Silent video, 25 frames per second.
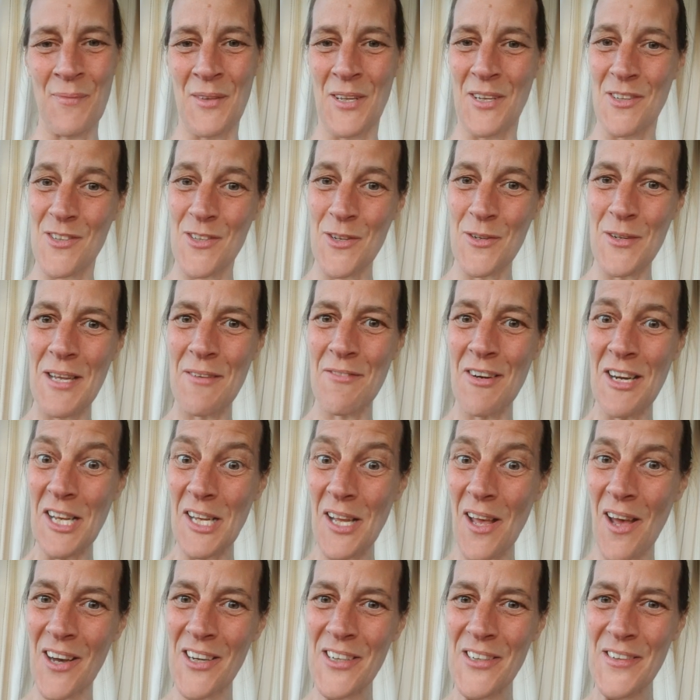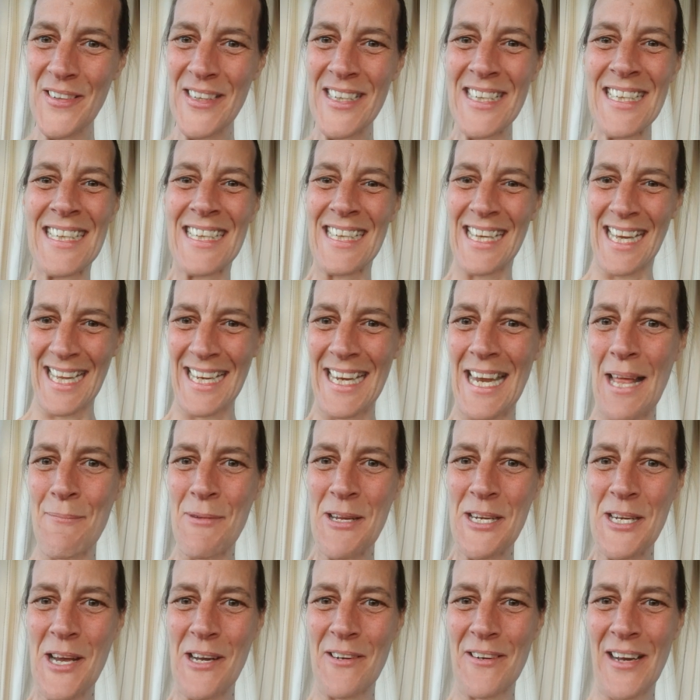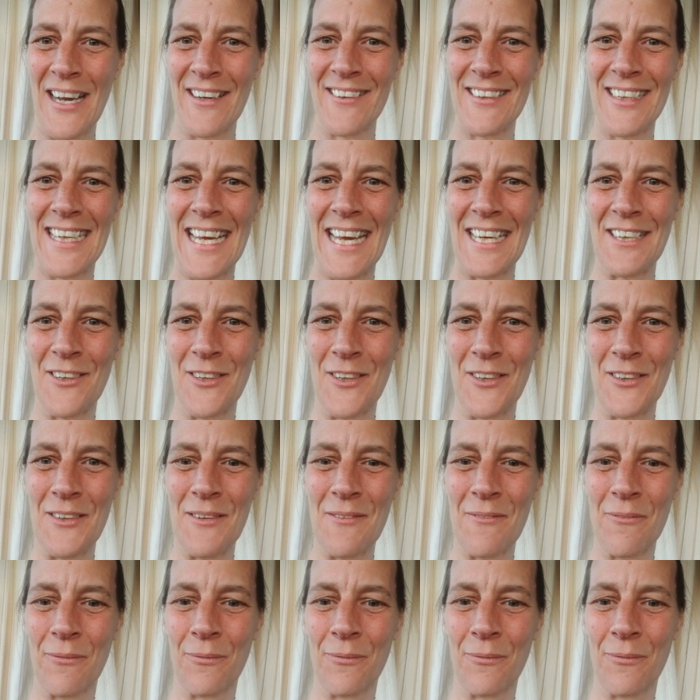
So give it a go and let me know how you get on.